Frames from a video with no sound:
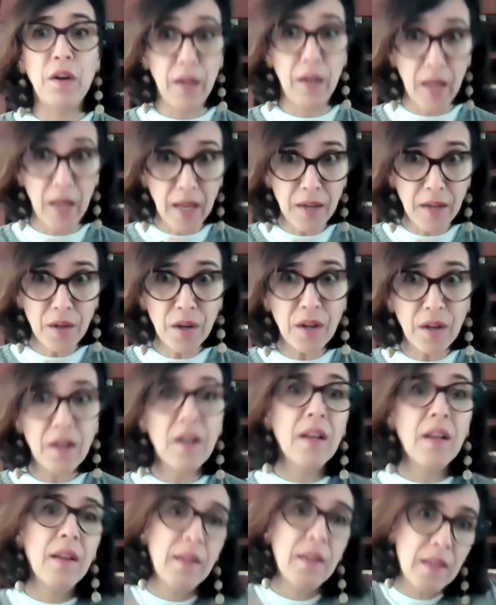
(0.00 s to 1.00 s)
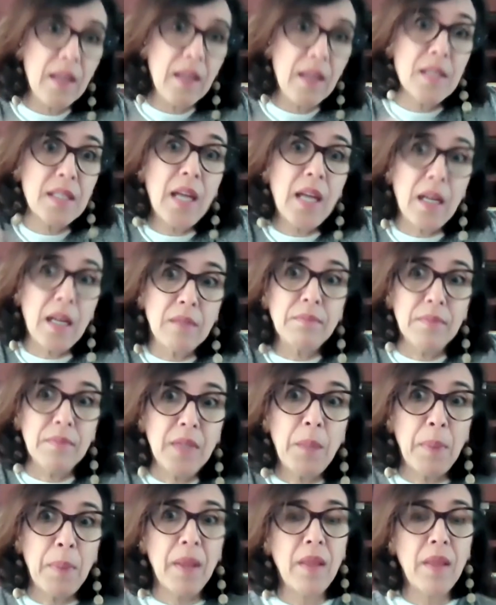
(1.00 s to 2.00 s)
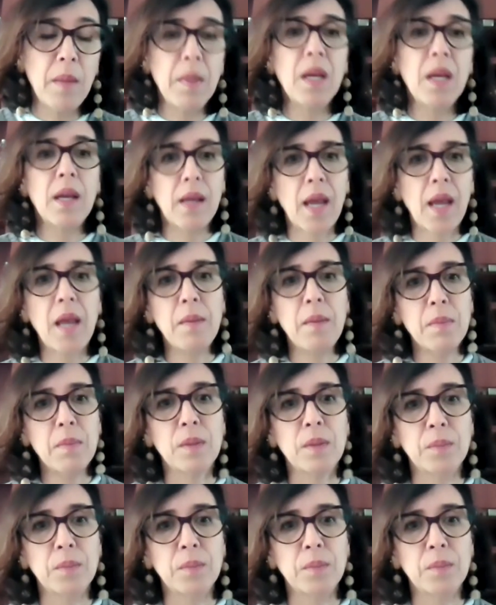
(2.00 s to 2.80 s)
Later is that the pandemic came.